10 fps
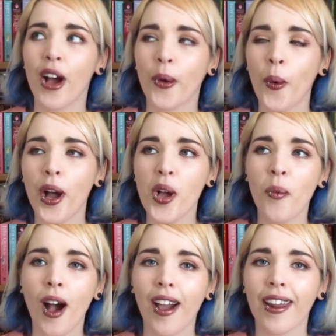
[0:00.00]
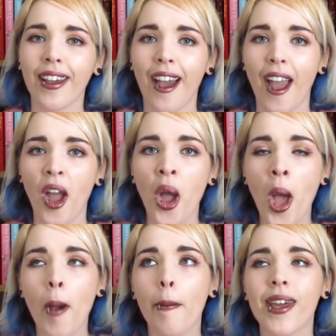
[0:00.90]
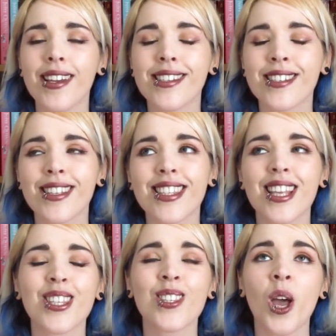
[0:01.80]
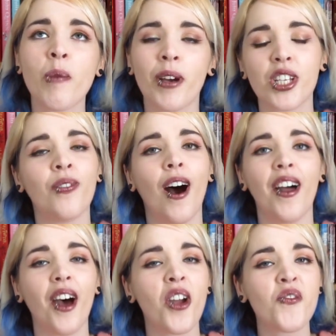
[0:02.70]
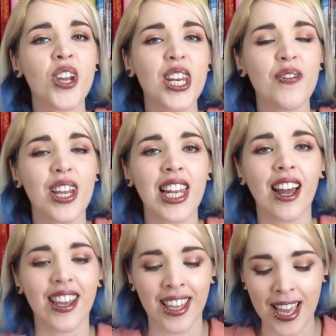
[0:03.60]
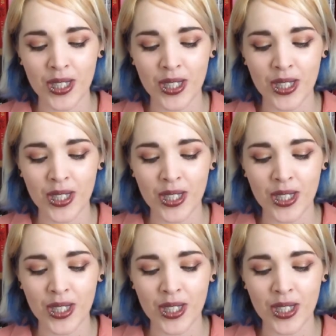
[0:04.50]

quite a while ago but it's just so much fun. I really really like it.